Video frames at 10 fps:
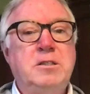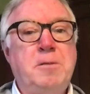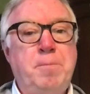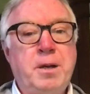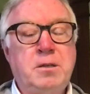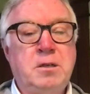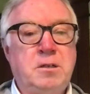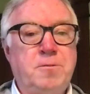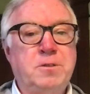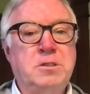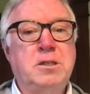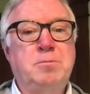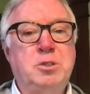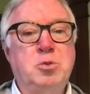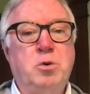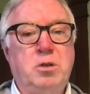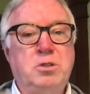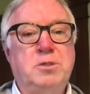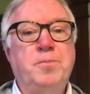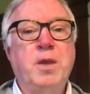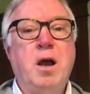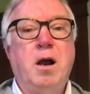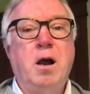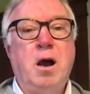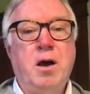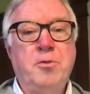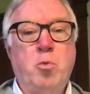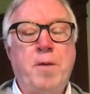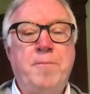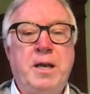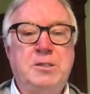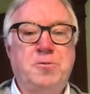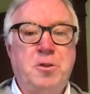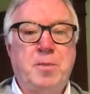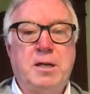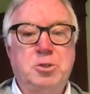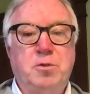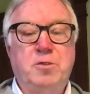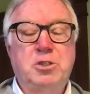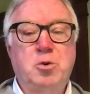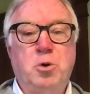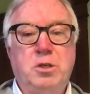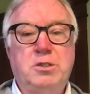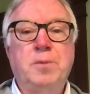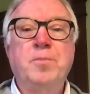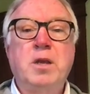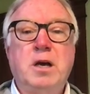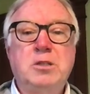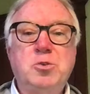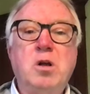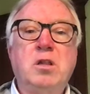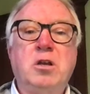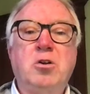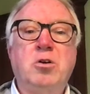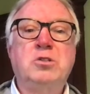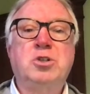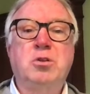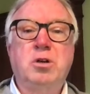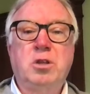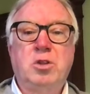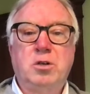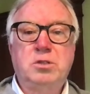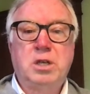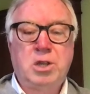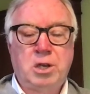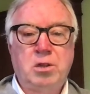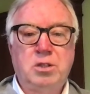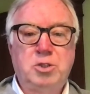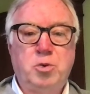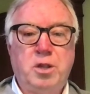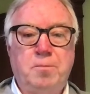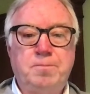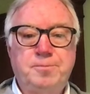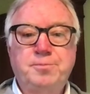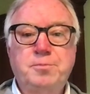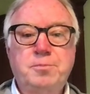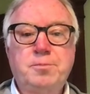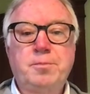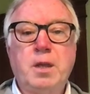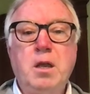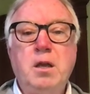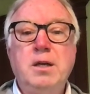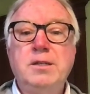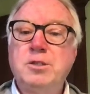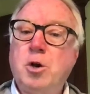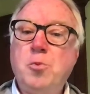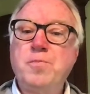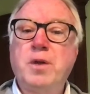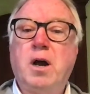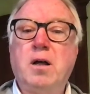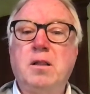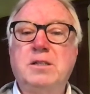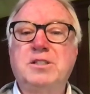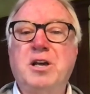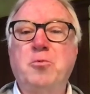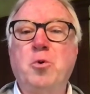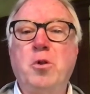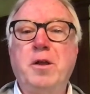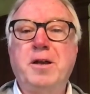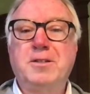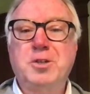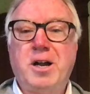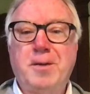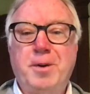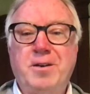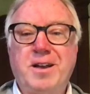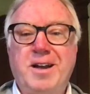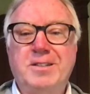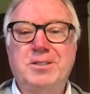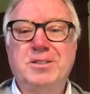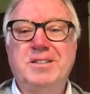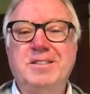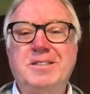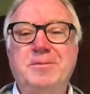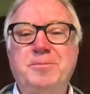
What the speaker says: depicting different sleep disorders on the webpage for the module of this course. I strongly encourage you to look at those. I think you'll enjoy them. So let's get rolling and talk about consciousness.